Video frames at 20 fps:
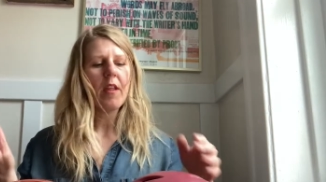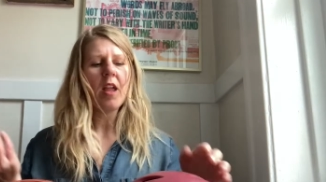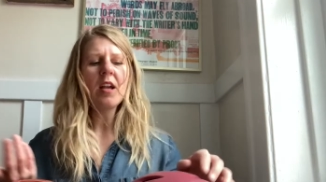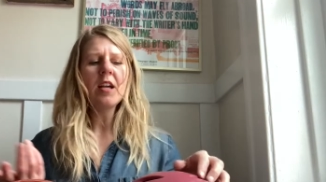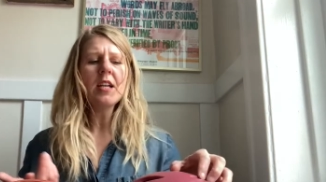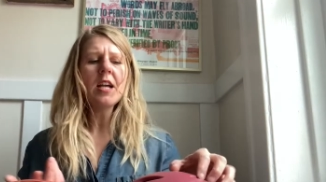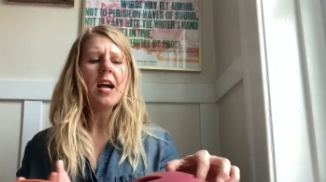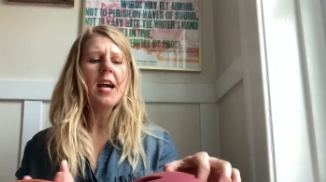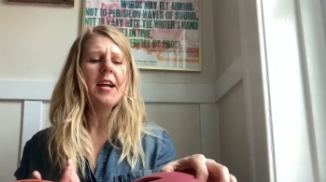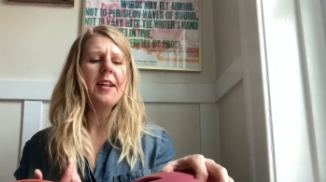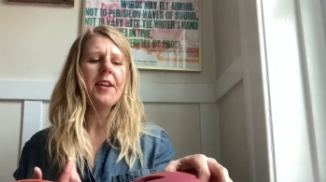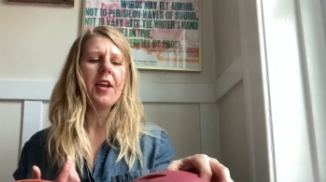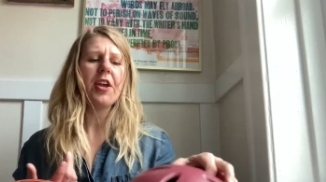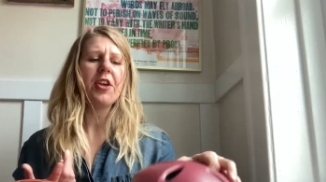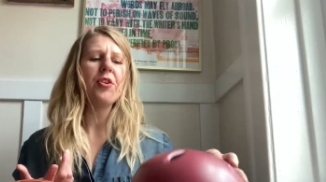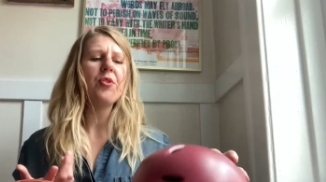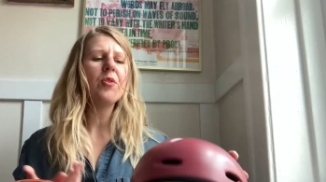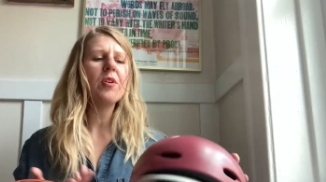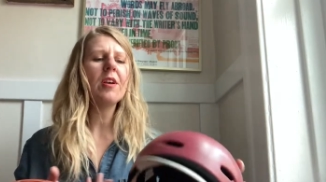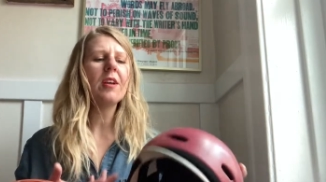Again,
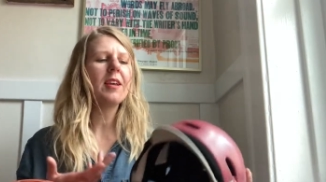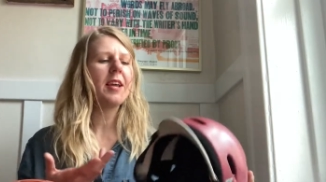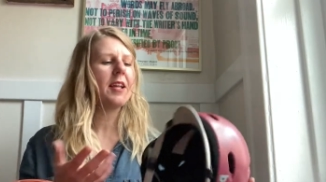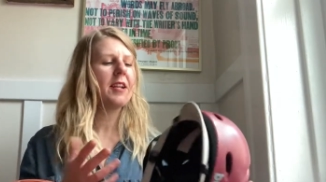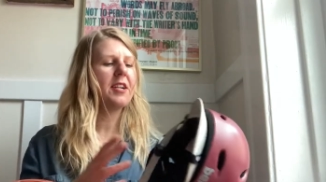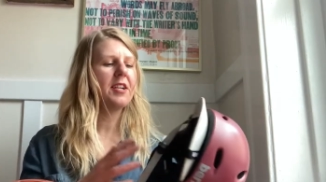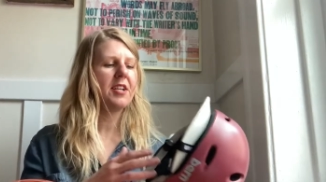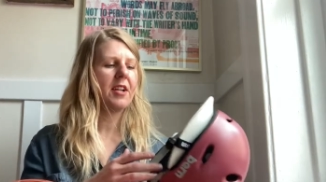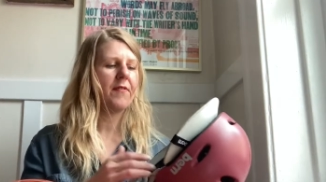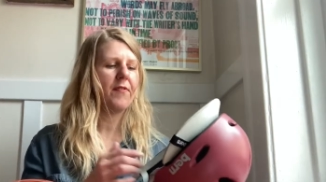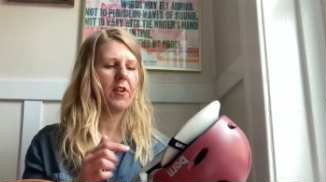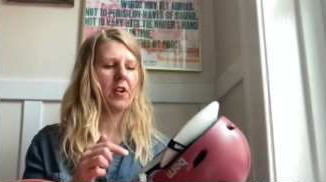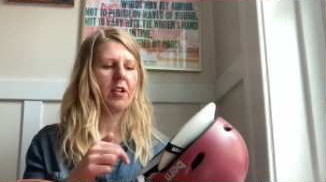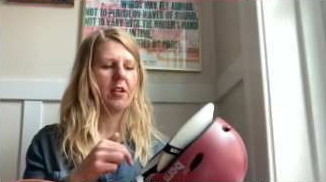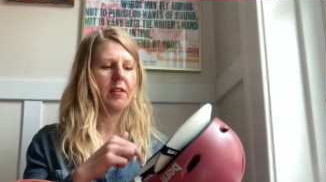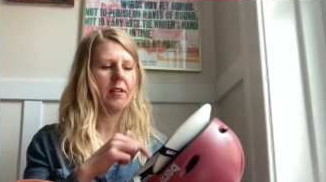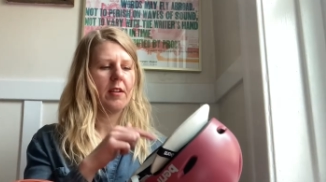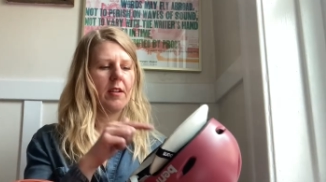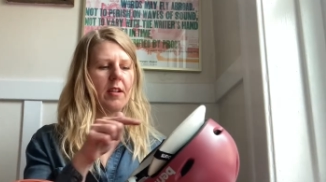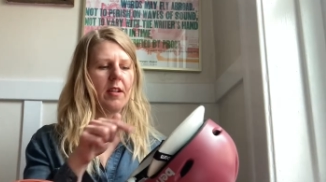you could get a
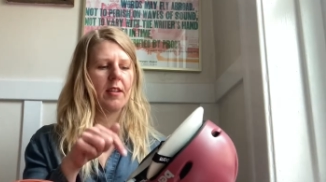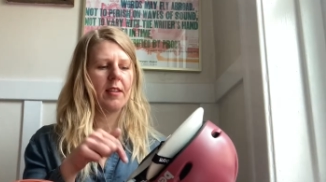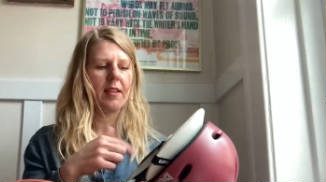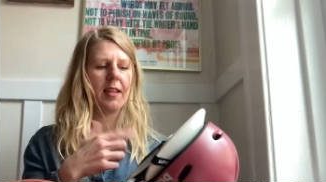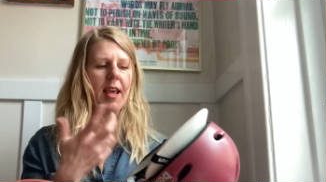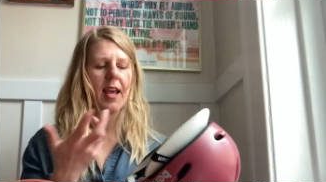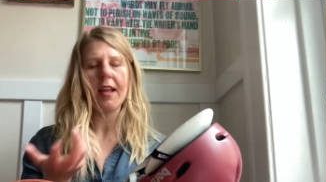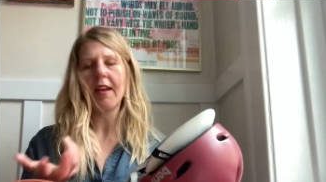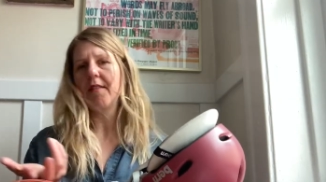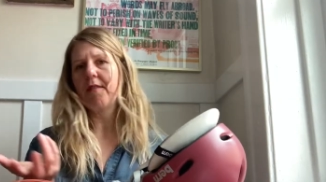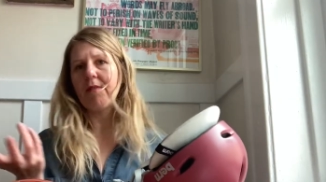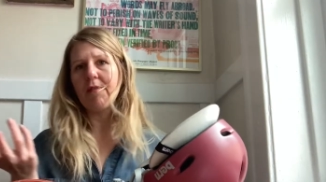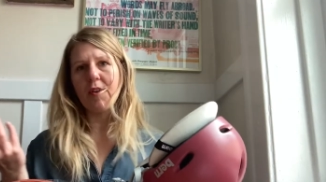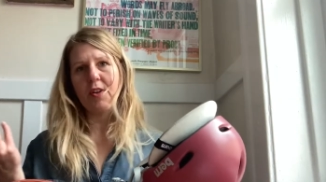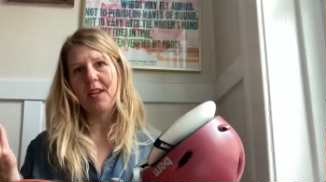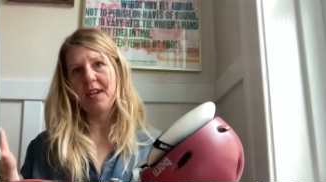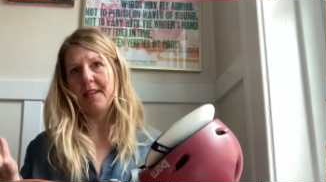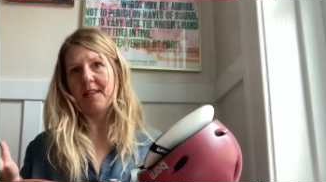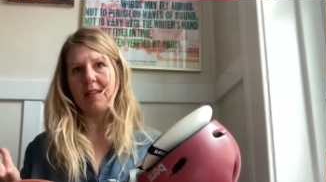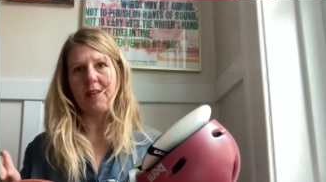different kit for
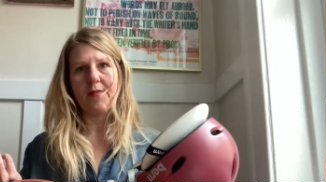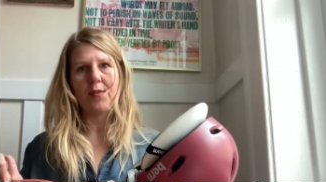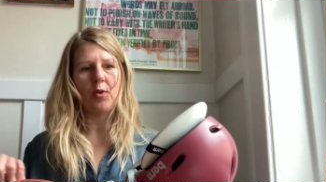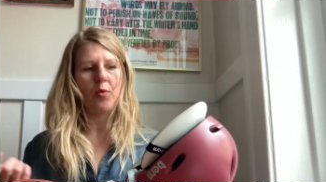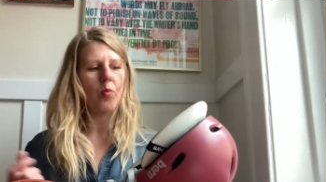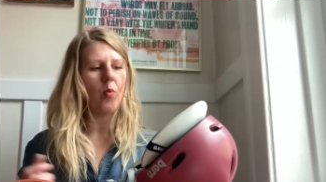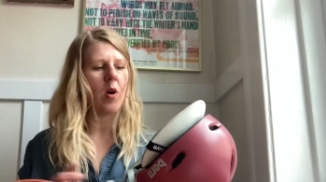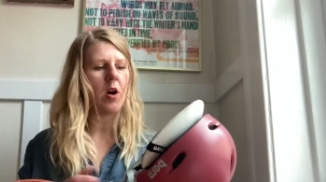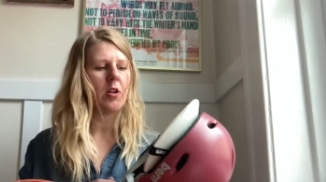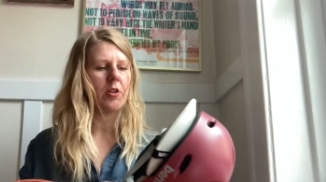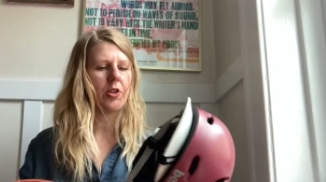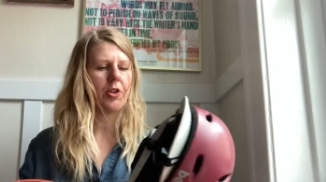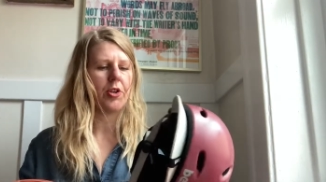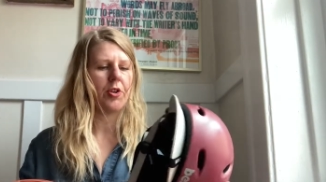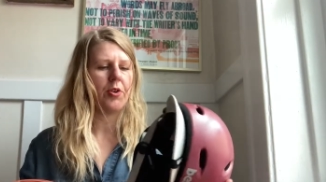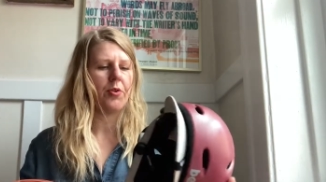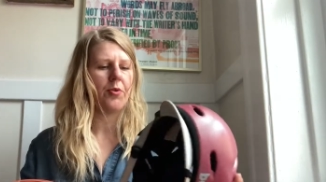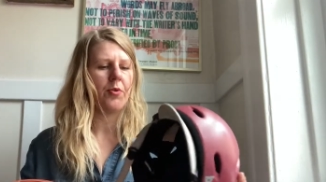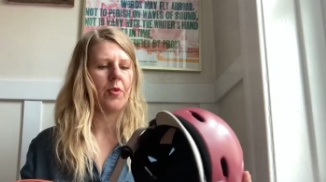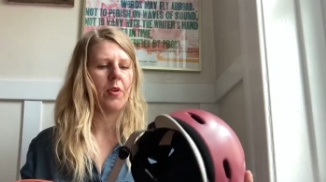this if you want
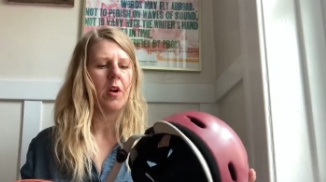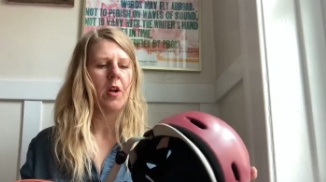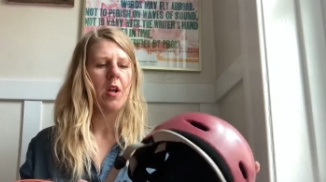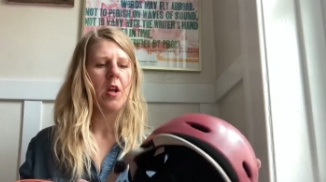to,